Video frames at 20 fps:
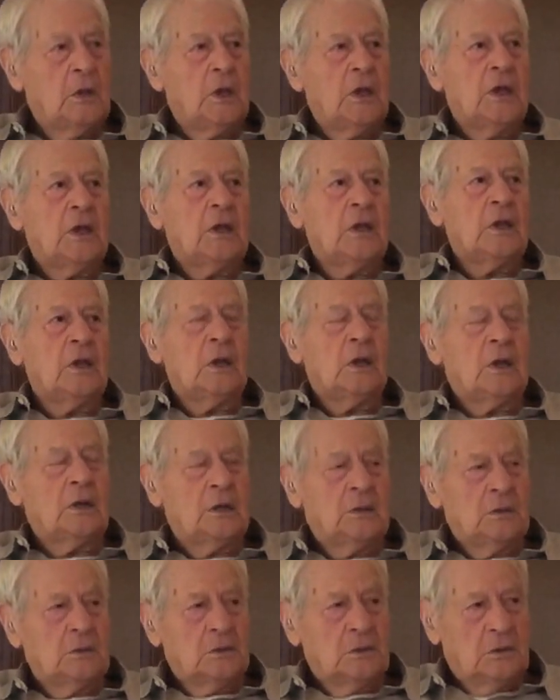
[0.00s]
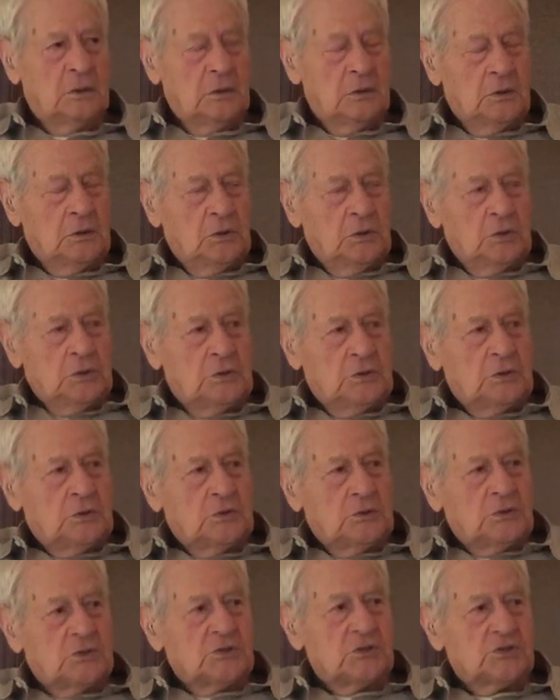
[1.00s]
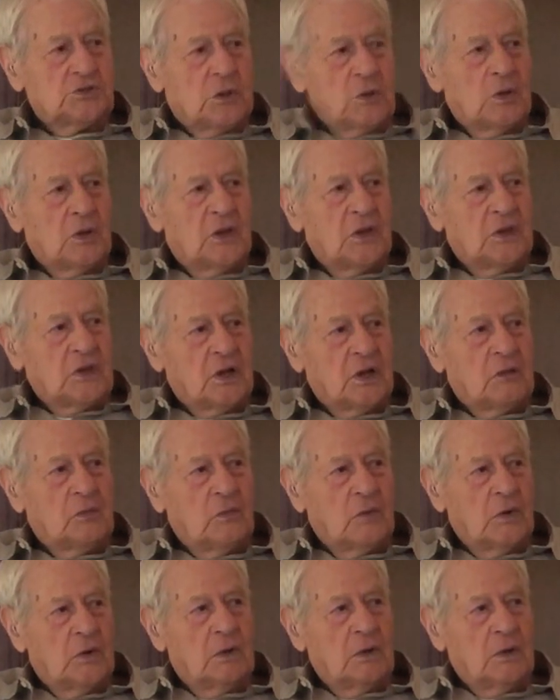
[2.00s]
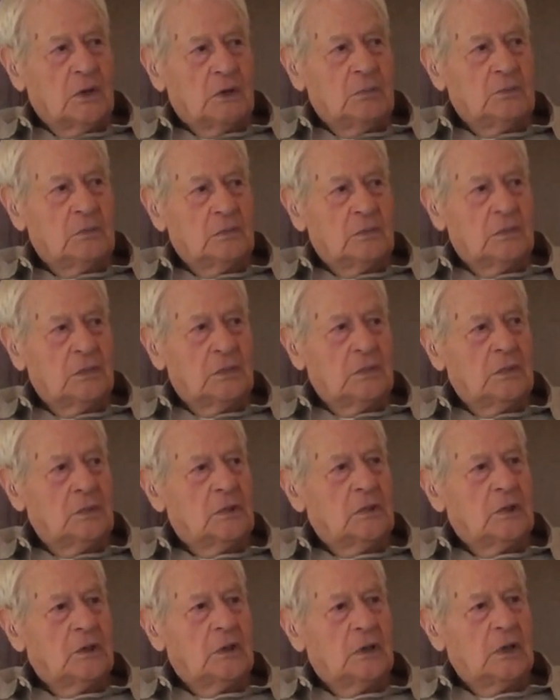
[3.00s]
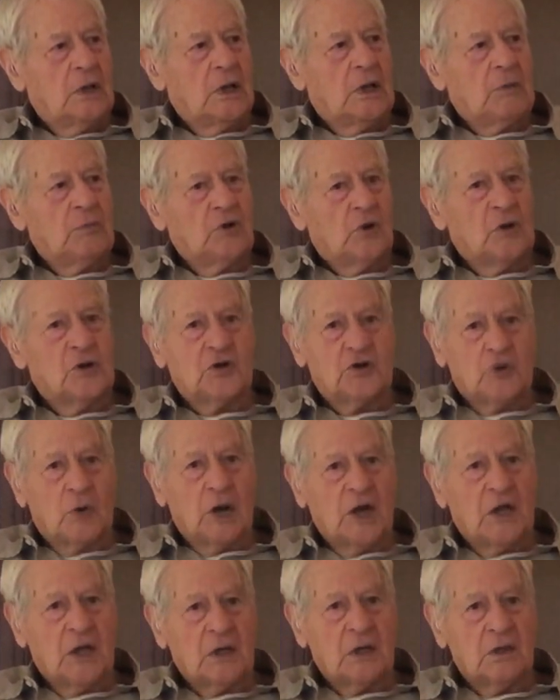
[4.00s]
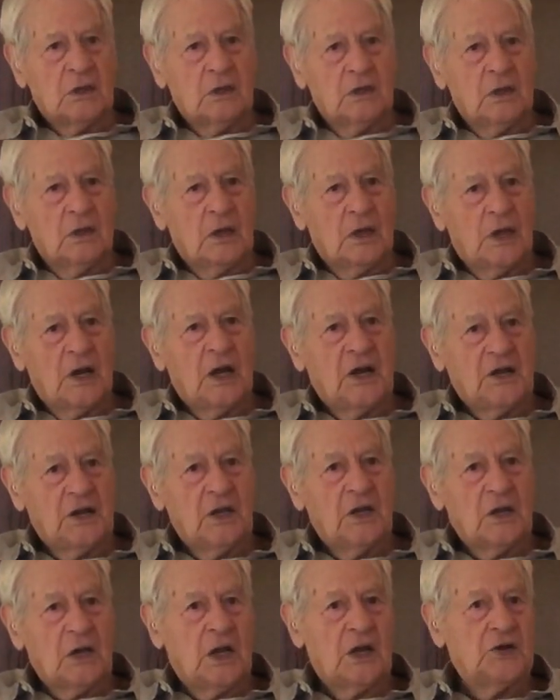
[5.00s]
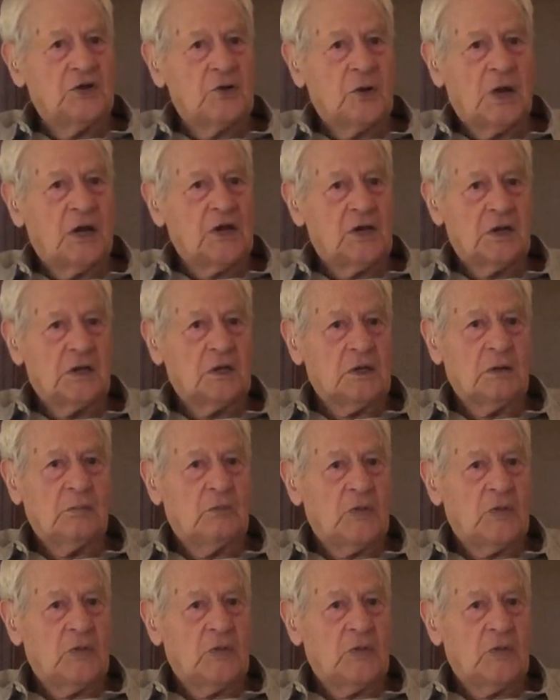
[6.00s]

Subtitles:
And so I thought, well, I'm going to try it. And I did, I tried it.